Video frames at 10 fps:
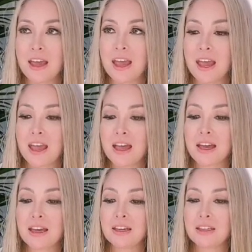
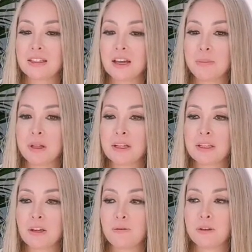and a place
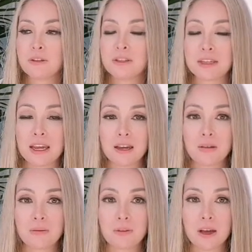that you feel
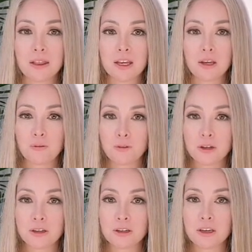safe and that you
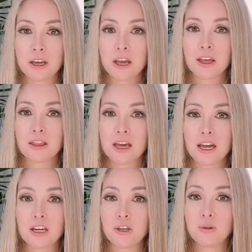feel
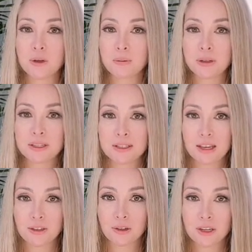that you can be
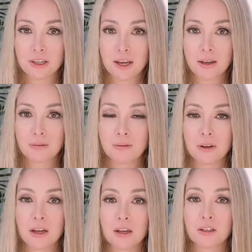centered enough
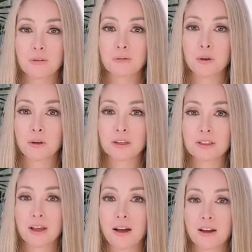to focus
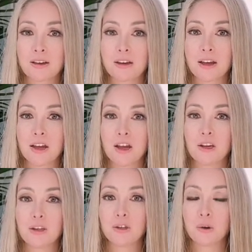on
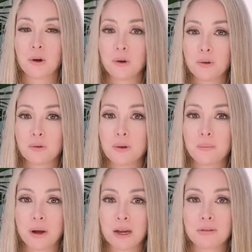your own
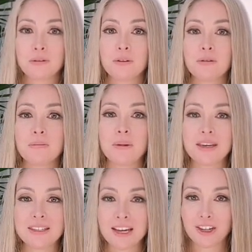mindful
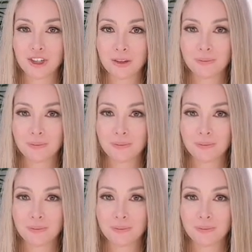meditation.